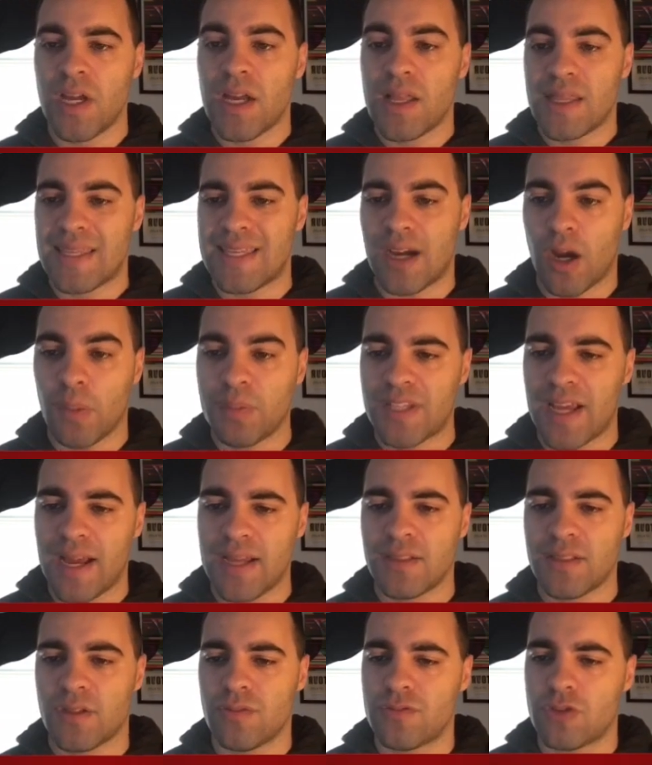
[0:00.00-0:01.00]
The
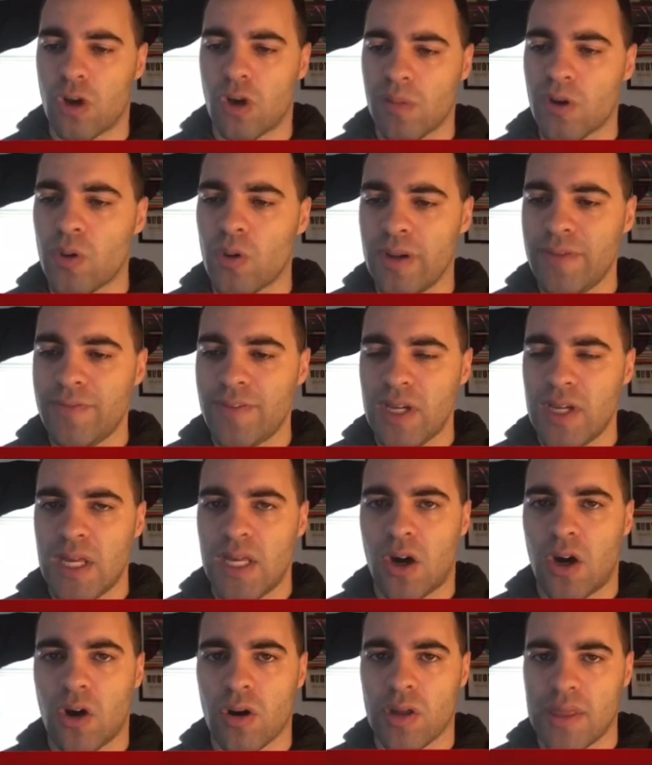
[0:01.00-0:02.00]
upsides of Tarmogoyf
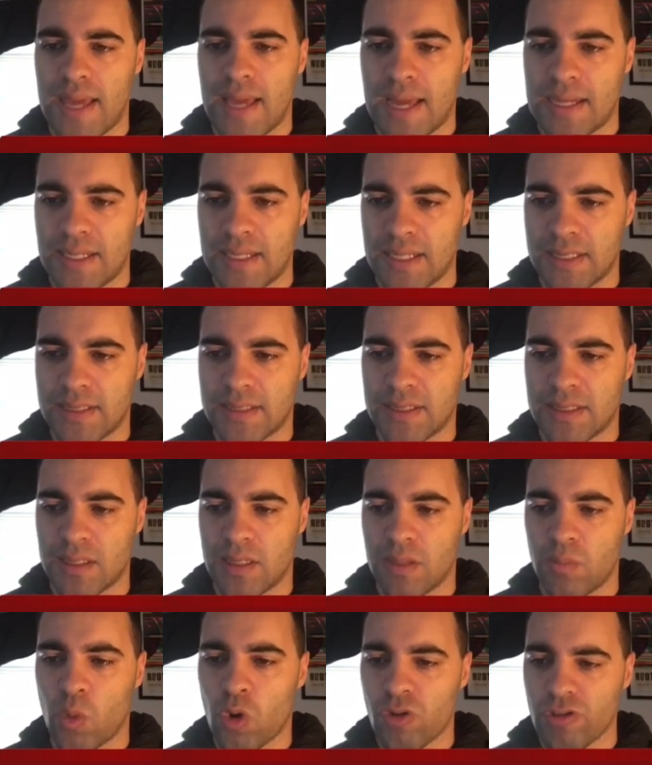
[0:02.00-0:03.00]
are that it's
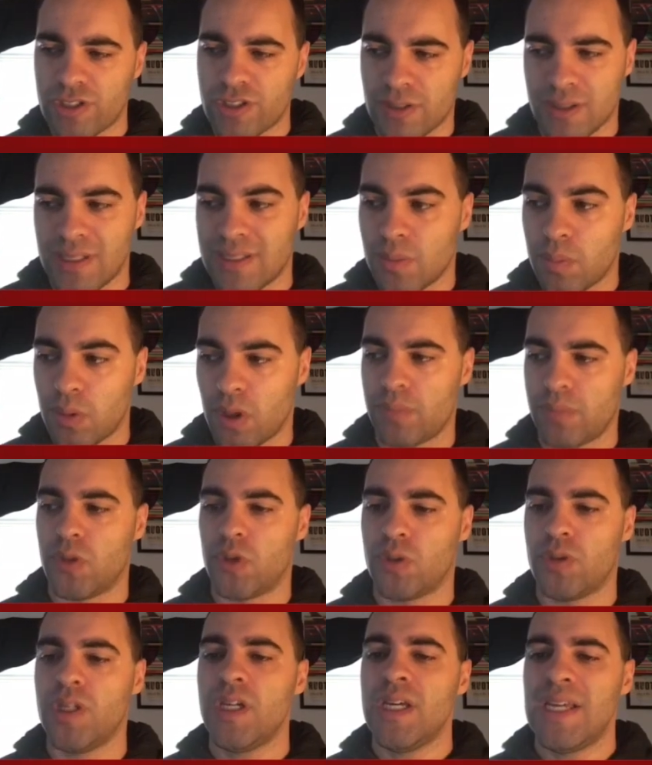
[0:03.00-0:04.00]
more resilient to Blood
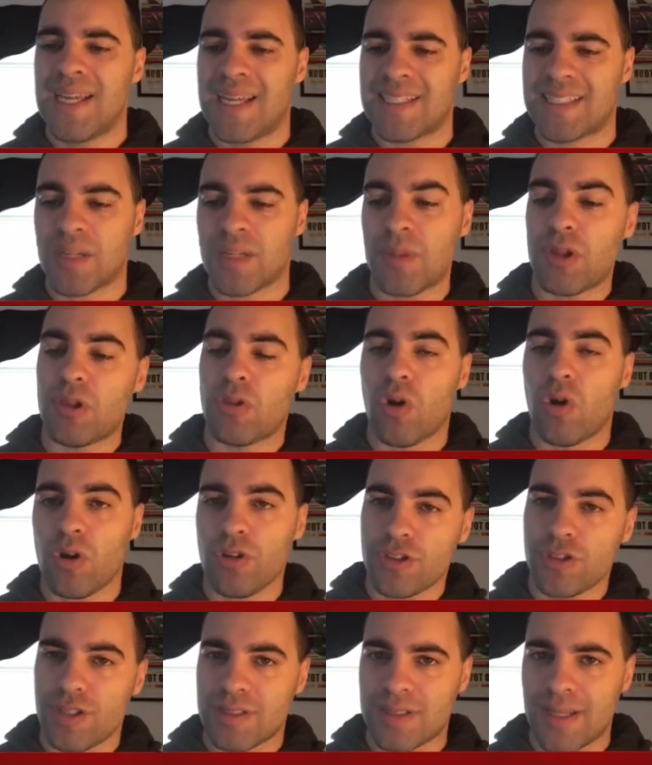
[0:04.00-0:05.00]
Moon. It's going to be
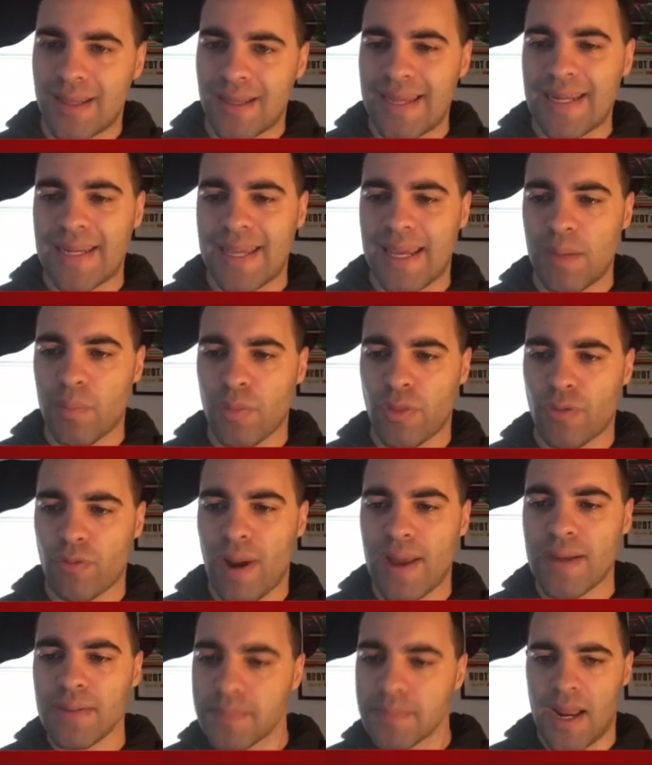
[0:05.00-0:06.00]
larger as a late game
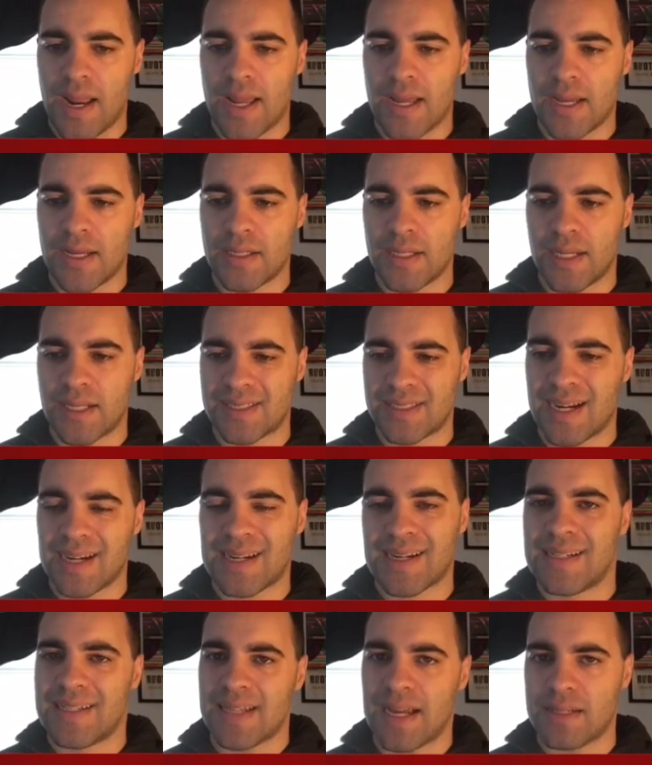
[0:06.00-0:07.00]
threat, and it's not
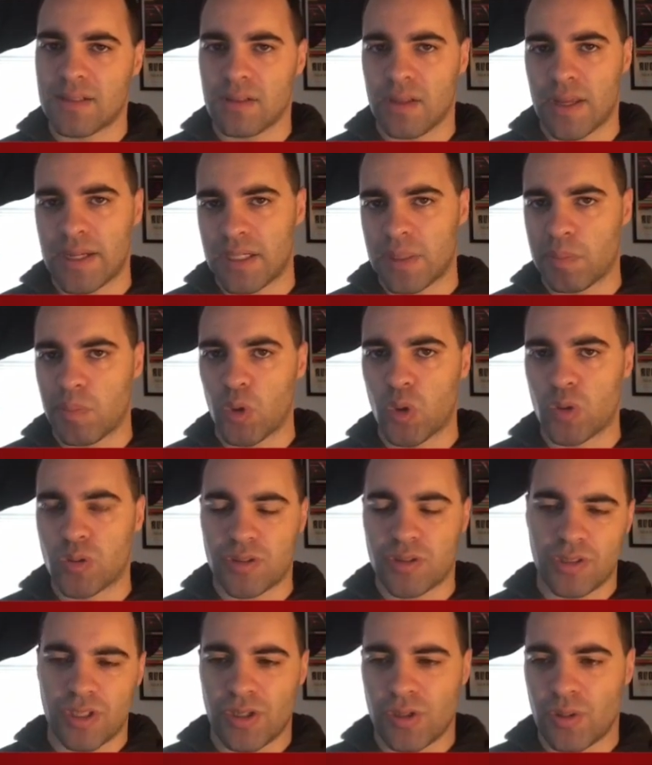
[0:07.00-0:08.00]
going to die to Lightning Bolt.
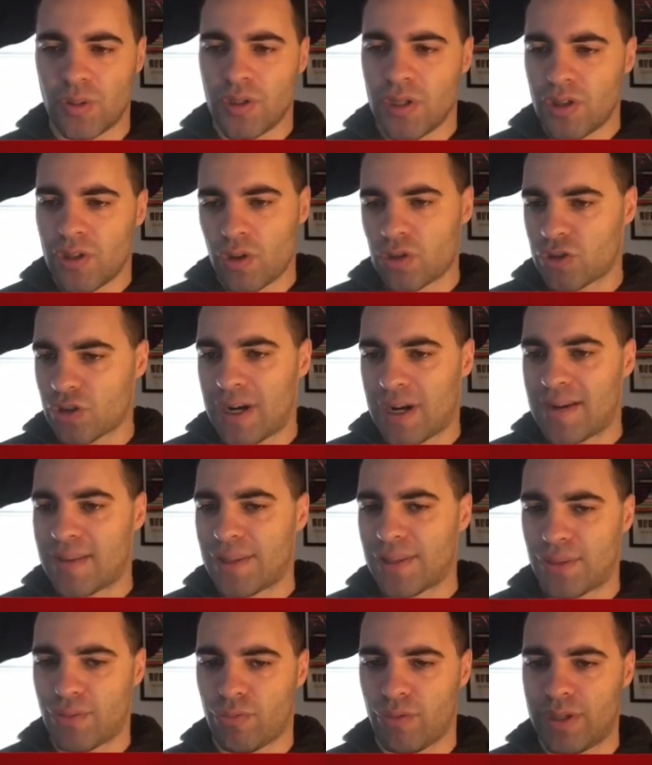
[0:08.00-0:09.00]
So those are kind of
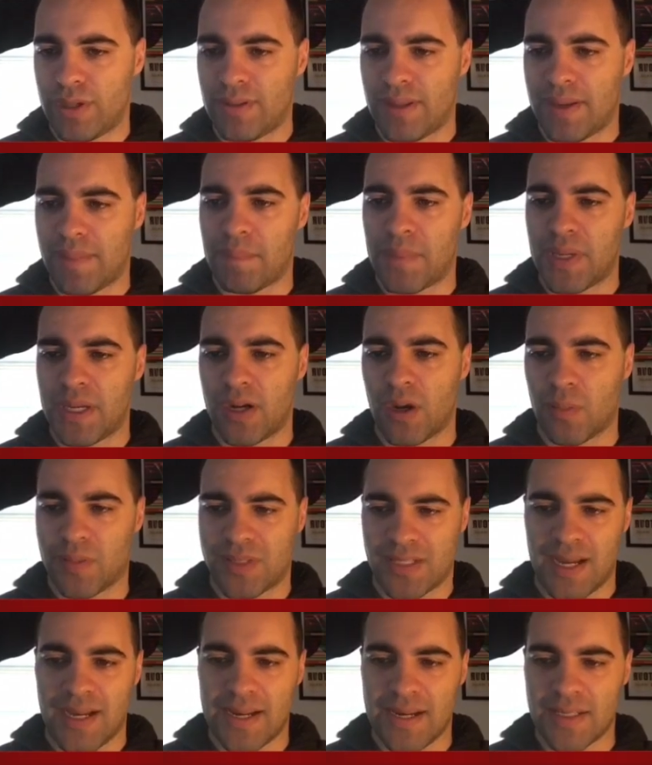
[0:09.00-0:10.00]
the three like big
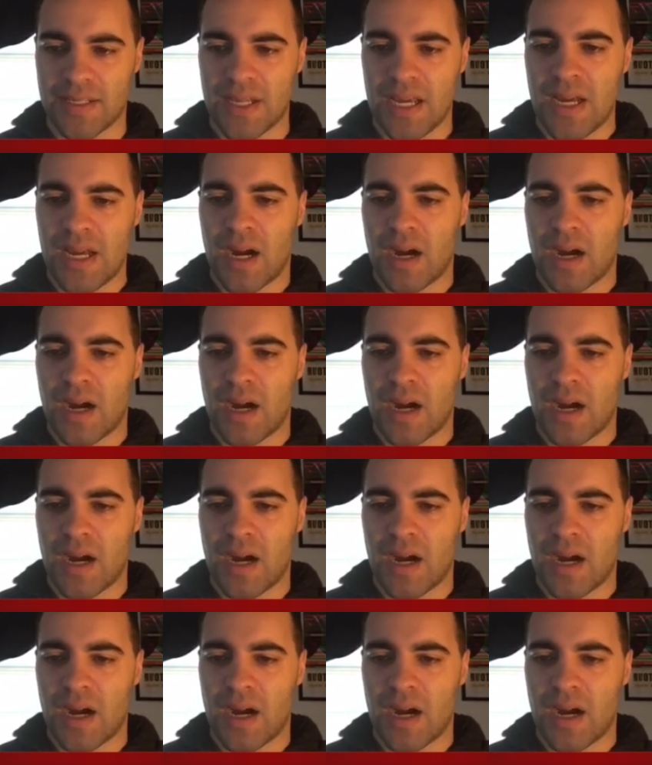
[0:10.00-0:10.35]
upsides.